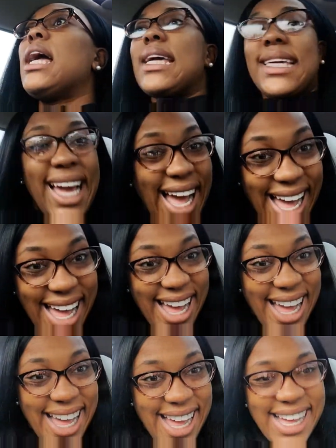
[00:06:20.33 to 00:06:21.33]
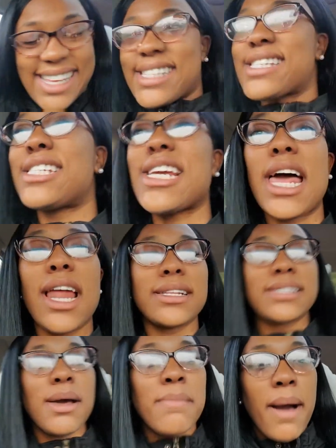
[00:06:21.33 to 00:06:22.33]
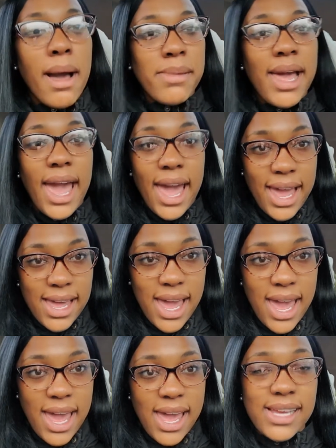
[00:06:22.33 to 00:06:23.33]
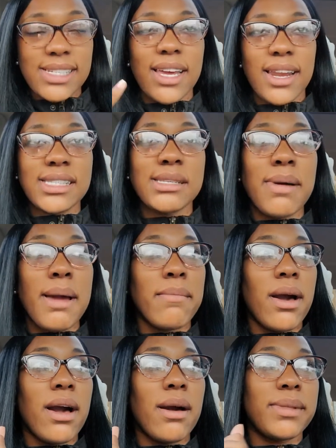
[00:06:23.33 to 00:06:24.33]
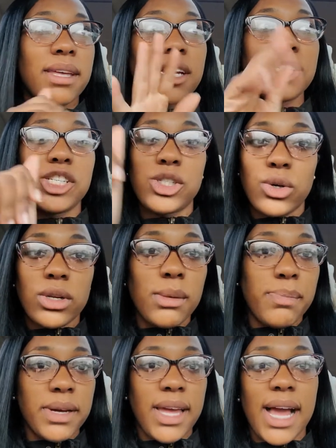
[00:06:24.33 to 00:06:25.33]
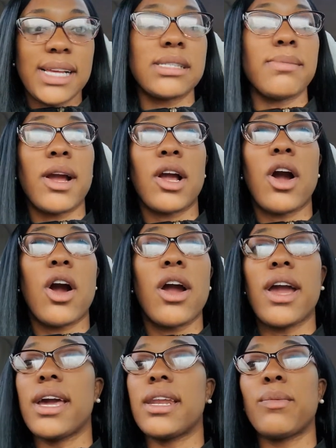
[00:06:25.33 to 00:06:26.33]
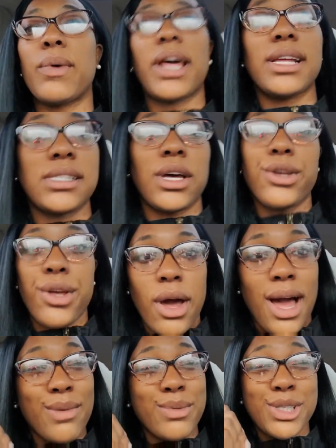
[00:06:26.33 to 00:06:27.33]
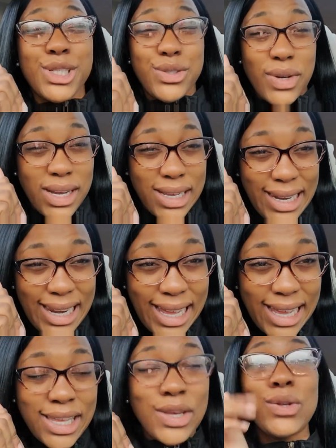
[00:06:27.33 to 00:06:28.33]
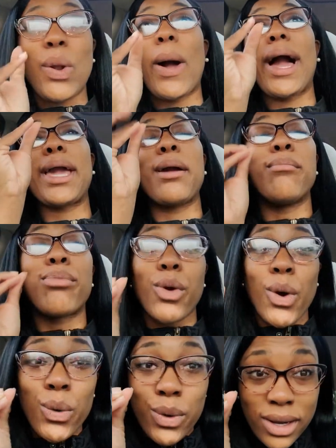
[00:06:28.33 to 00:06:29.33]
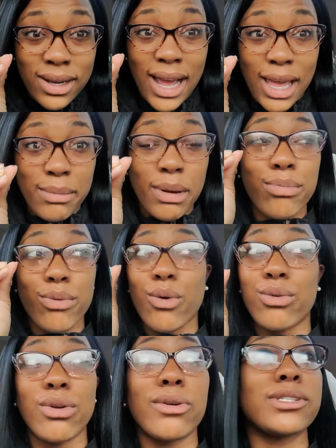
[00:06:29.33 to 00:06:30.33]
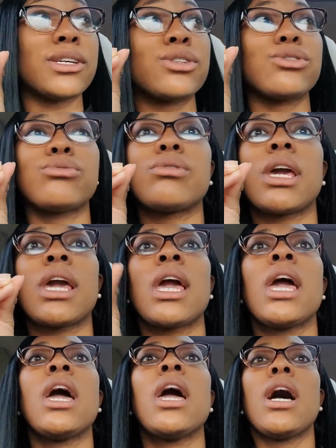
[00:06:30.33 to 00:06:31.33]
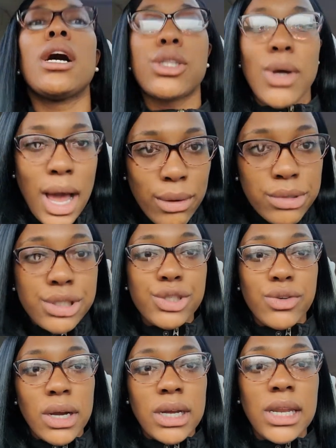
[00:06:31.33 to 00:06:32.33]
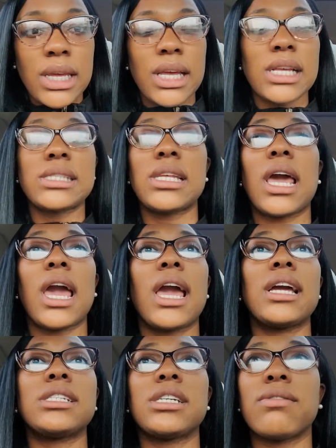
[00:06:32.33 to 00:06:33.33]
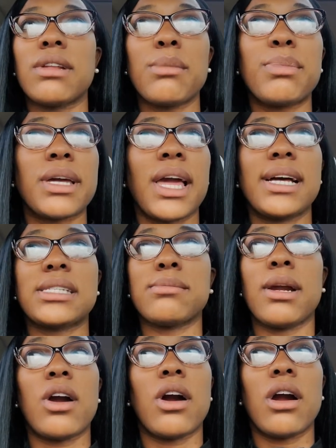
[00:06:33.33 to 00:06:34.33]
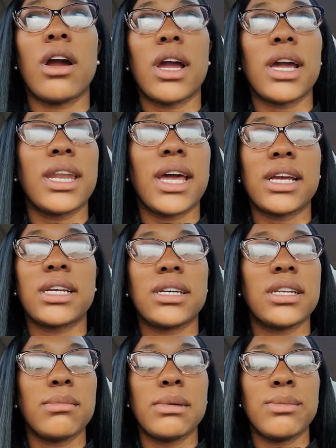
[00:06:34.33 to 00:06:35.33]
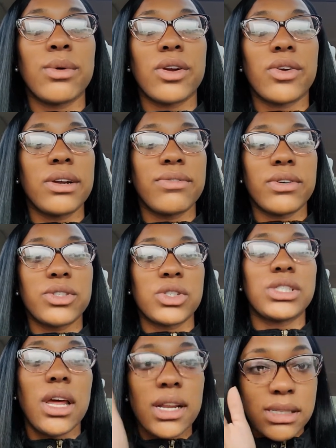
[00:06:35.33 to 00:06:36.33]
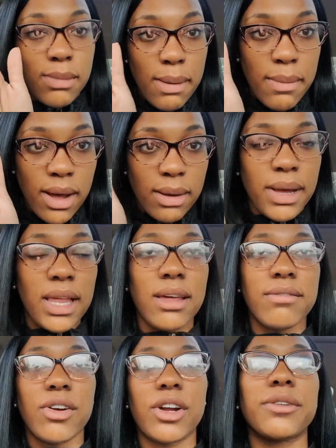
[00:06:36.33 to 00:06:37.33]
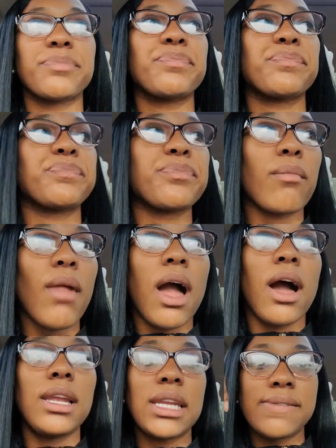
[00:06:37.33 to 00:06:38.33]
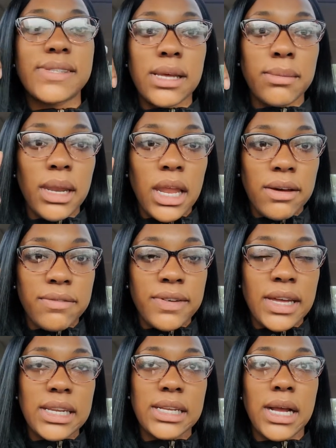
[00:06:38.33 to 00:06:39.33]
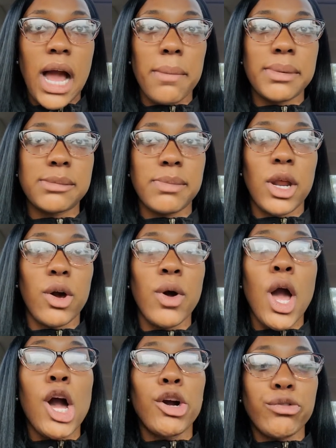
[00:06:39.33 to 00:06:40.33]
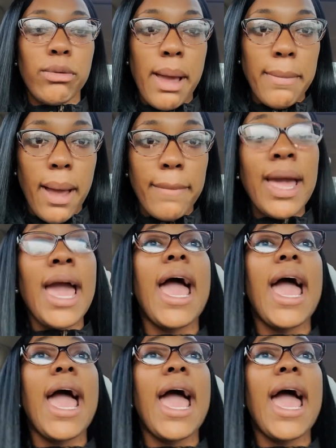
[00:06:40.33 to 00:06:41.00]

Yes, shout out to Mama A Gang. Shout out to my mom because she totally put gas in my car. And when I tell y'all I was struggling, you know I am broke. I am a broke nursing student. So I was struggling yesterday and she really put gas in my car and I couldn't be more grateful. So shout out to my mom. I love her. Leave some love in the comments below for my mom.